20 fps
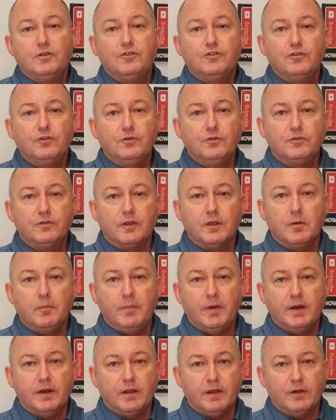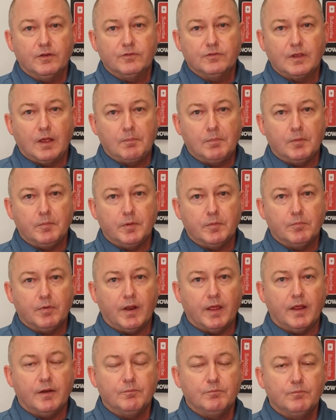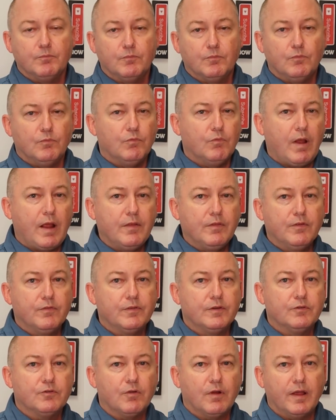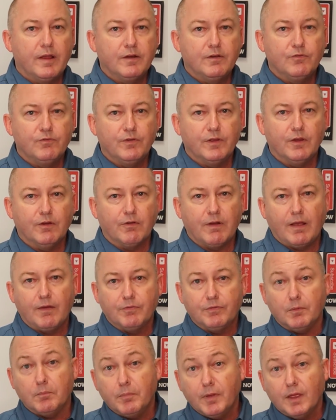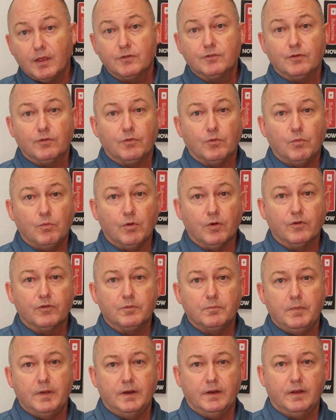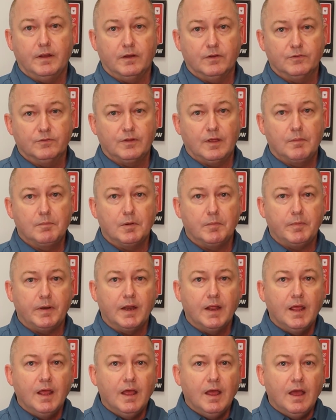to choosing a Medicare supplement plan, rather than trying to figure out the best or the worst Medicare supplement,